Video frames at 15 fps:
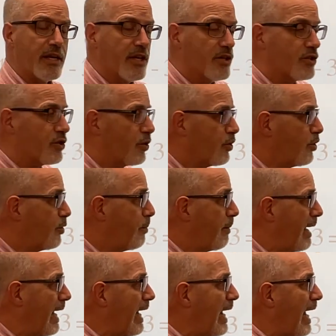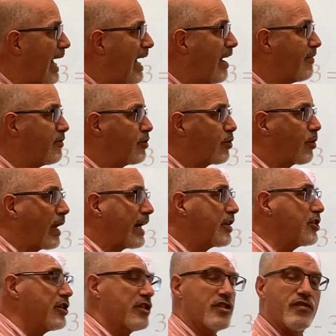So you may have
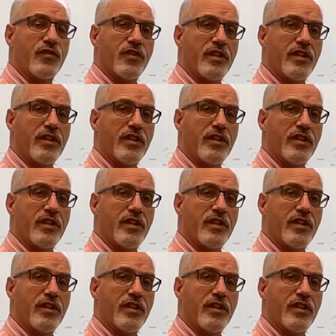directions for